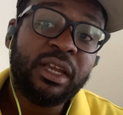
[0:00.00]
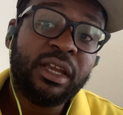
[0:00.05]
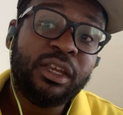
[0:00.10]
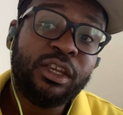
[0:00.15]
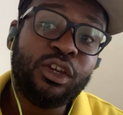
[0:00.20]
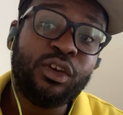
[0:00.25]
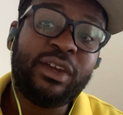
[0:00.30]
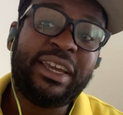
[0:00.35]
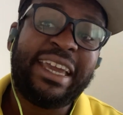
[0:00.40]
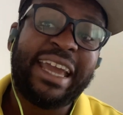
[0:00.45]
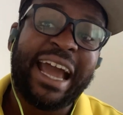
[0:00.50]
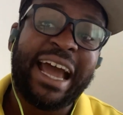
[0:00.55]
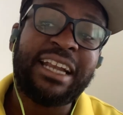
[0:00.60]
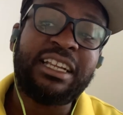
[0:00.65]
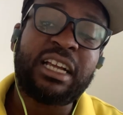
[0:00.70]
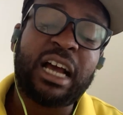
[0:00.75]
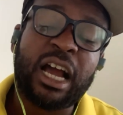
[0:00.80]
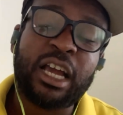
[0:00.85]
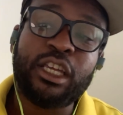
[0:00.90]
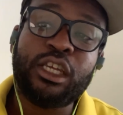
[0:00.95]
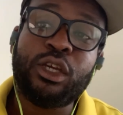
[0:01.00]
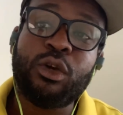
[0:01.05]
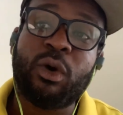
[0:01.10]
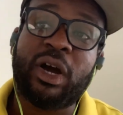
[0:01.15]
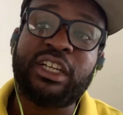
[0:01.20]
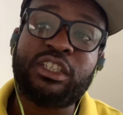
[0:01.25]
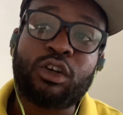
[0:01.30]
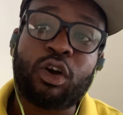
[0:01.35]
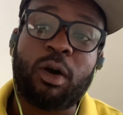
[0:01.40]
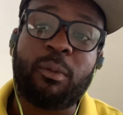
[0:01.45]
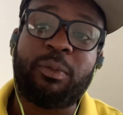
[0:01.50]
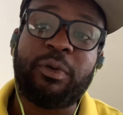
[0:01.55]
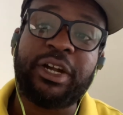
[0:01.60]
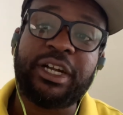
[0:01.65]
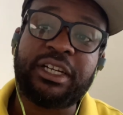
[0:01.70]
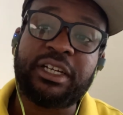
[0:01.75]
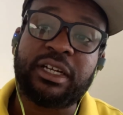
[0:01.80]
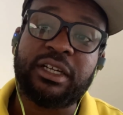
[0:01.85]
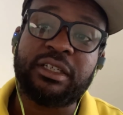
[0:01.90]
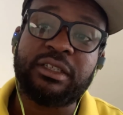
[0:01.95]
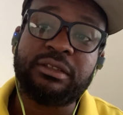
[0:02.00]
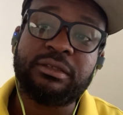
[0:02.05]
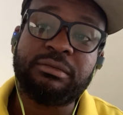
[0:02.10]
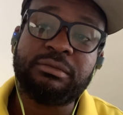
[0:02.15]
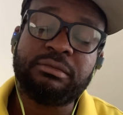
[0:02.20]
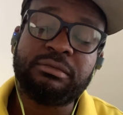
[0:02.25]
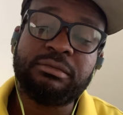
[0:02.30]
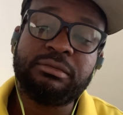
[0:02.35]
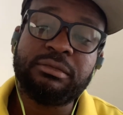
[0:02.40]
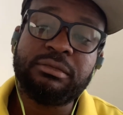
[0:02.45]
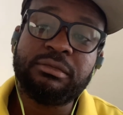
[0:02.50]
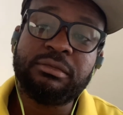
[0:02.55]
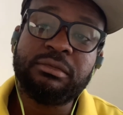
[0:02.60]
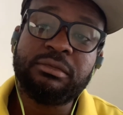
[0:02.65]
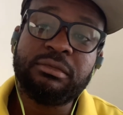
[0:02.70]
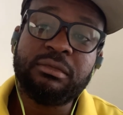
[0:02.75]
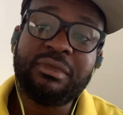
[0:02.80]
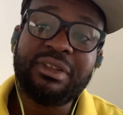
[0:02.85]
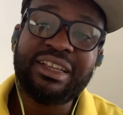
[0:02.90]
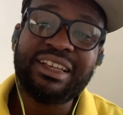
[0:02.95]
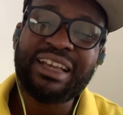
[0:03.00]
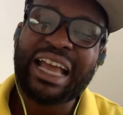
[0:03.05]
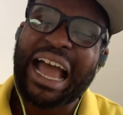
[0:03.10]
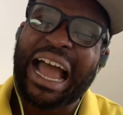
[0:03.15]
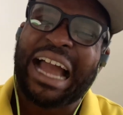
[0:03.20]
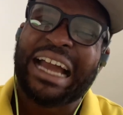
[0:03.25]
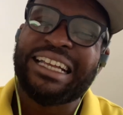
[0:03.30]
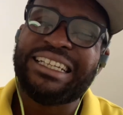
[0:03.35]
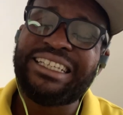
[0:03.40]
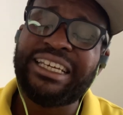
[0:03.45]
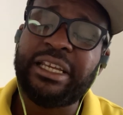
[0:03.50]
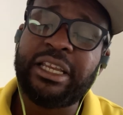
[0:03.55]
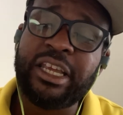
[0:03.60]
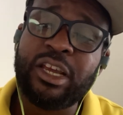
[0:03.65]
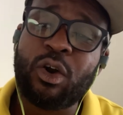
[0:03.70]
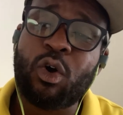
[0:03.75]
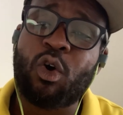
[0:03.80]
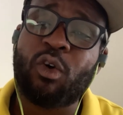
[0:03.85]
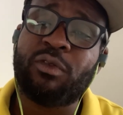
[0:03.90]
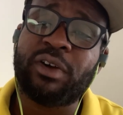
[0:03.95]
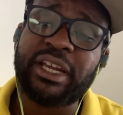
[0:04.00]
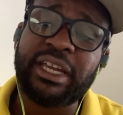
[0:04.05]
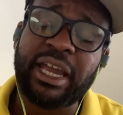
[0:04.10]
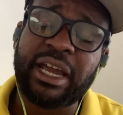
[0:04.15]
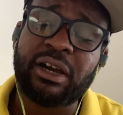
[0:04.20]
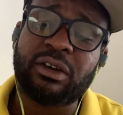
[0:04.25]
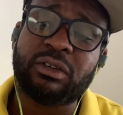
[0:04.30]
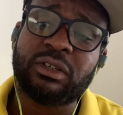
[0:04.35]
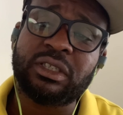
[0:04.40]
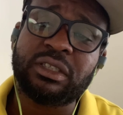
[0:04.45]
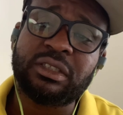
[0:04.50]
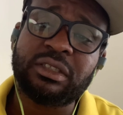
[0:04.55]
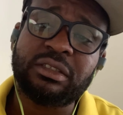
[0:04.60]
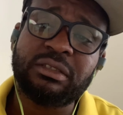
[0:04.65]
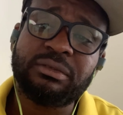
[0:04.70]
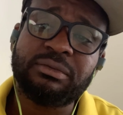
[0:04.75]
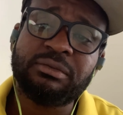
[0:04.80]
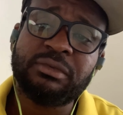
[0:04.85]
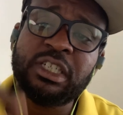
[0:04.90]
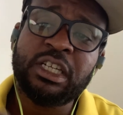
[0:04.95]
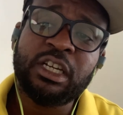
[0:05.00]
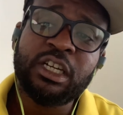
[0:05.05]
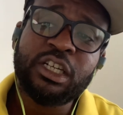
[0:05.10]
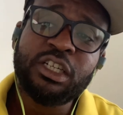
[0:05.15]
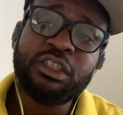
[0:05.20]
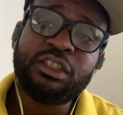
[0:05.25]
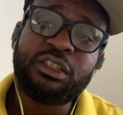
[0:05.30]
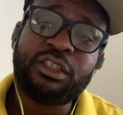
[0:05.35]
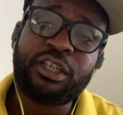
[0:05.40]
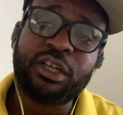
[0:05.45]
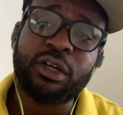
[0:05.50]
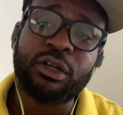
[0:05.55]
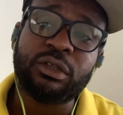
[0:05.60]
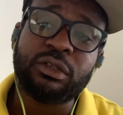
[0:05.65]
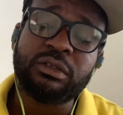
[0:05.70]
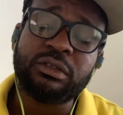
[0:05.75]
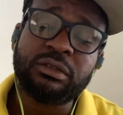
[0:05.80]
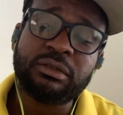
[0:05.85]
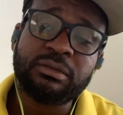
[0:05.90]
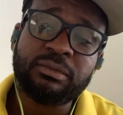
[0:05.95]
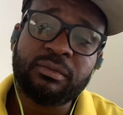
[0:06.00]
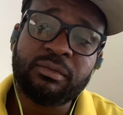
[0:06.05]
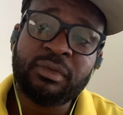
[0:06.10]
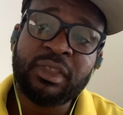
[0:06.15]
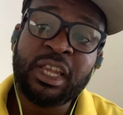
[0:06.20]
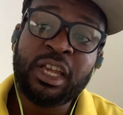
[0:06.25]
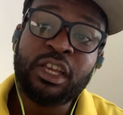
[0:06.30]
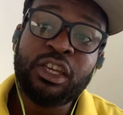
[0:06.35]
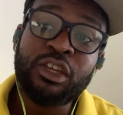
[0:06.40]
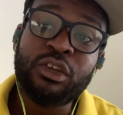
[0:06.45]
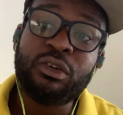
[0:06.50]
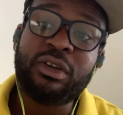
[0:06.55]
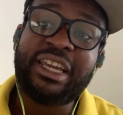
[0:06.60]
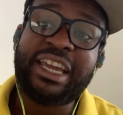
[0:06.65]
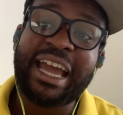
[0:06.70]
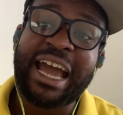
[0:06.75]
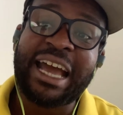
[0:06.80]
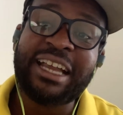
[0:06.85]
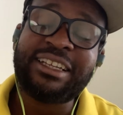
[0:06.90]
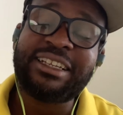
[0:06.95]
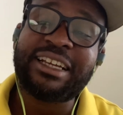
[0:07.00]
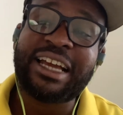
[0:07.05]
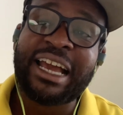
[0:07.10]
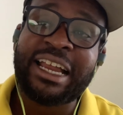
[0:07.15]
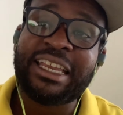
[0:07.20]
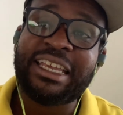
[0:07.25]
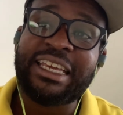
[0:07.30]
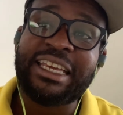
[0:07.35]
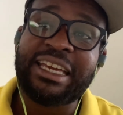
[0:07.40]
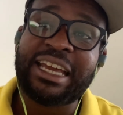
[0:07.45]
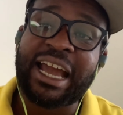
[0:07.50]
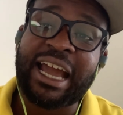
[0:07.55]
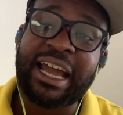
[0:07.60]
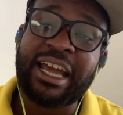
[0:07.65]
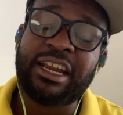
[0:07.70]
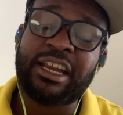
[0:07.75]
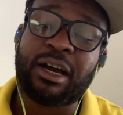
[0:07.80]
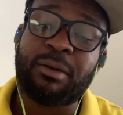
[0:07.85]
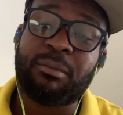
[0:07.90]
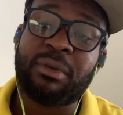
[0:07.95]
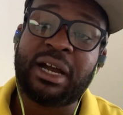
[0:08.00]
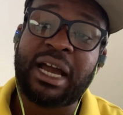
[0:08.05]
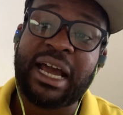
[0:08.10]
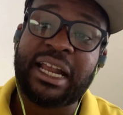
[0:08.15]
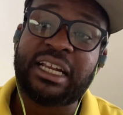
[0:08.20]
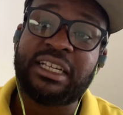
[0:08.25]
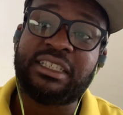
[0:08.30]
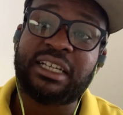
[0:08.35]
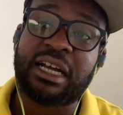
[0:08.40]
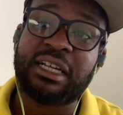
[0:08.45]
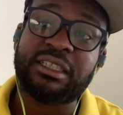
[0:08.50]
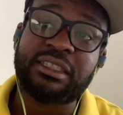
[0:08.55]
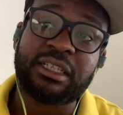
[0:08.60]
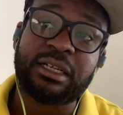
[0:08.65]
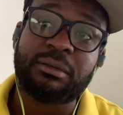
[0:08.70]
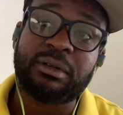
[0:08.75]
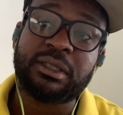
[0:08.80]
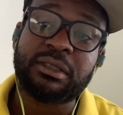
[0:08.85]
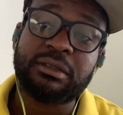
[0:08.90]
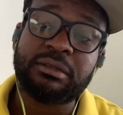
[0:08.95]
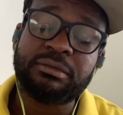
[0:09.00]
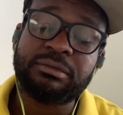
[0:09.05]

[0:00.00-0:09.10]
you get a U S corporation, ideally over a year old. Two, you get an E I N number and a DUNS number.